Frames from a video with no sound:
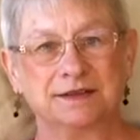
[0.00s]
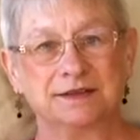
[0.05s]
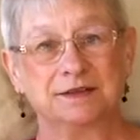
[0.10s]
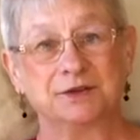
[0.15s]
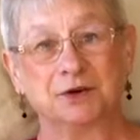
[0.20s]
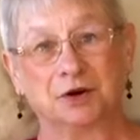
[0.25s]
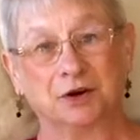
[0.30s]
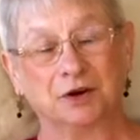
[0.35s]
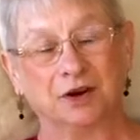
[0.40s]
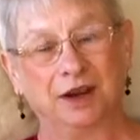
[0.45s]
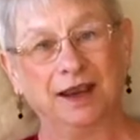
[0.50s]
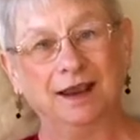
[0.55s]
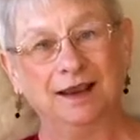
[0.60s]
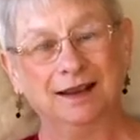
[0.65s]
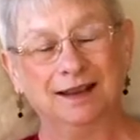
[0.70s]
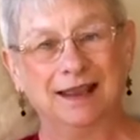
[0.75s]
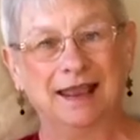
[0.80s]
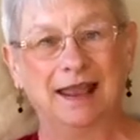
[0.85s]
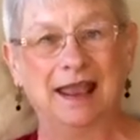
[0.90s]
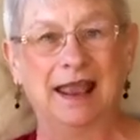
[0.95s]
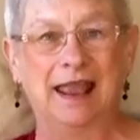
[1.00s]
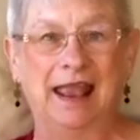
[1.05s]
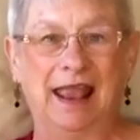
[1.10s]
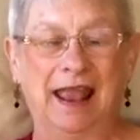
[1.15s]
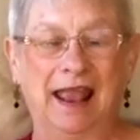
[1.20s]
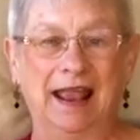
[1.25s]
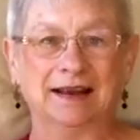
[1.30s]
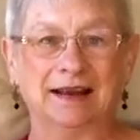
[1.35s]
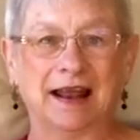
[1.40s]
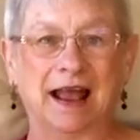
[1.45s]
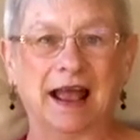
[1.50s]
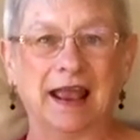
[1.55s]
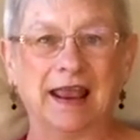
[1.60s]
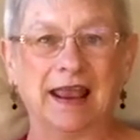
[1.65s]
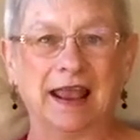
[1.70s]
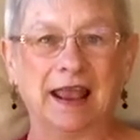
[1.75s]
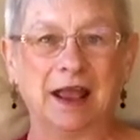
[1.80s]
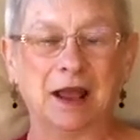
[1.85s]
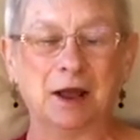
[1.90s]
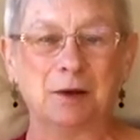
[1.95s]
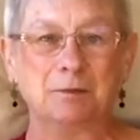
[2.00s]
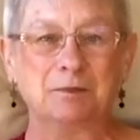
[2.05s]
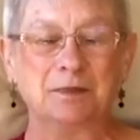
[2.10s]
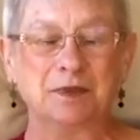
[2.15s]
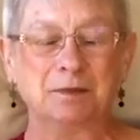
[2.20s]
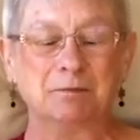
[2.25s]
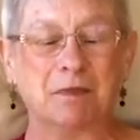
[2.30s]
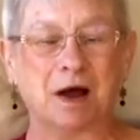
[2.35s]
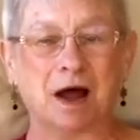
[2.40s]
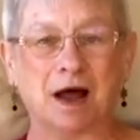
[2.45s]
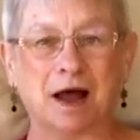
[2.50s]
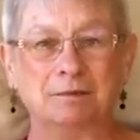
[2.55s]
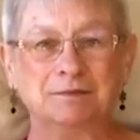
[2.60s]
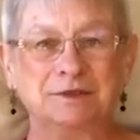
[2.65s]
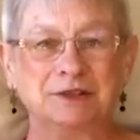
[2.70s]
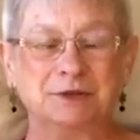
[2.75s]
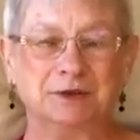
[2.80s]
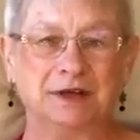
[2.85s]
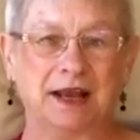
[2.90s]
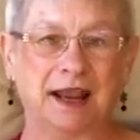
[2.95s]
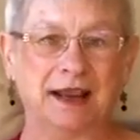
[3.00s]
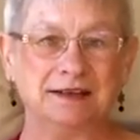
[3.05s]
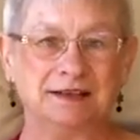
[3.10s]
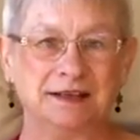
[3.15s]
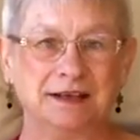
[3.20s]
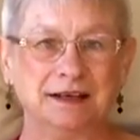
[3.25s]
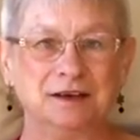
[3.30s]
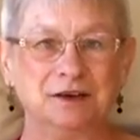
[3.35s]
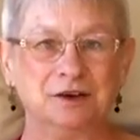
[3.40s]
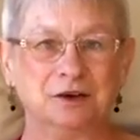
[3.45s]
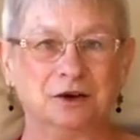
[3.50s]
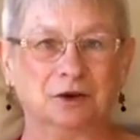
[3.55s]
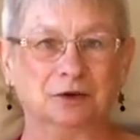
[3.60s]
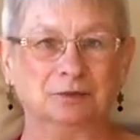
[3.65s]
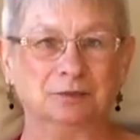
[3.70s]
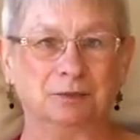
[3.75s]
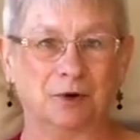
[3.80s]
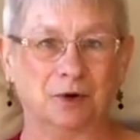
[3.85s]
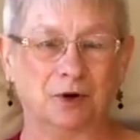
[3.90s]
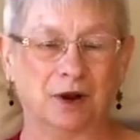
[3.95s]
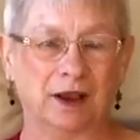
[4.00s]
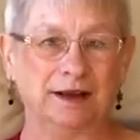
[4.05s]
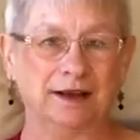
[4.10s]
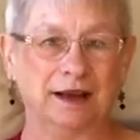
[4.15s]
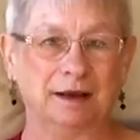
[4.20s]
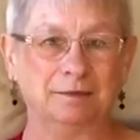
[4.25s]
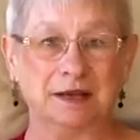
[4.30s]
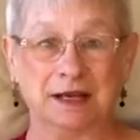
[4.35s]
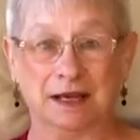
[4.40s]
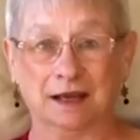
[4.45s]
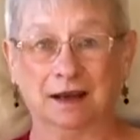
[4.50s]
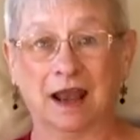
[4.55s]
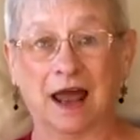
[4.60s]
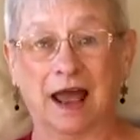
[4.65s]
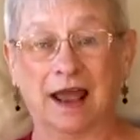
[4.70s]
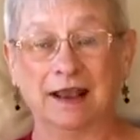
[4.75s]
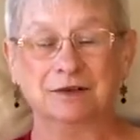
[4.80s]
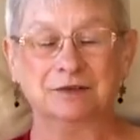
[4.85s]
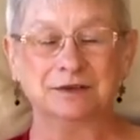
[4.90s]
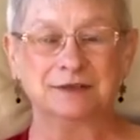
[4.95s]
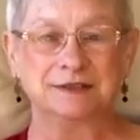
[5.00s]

as Dori, and I am mom to an 18-year-old boy named Eli who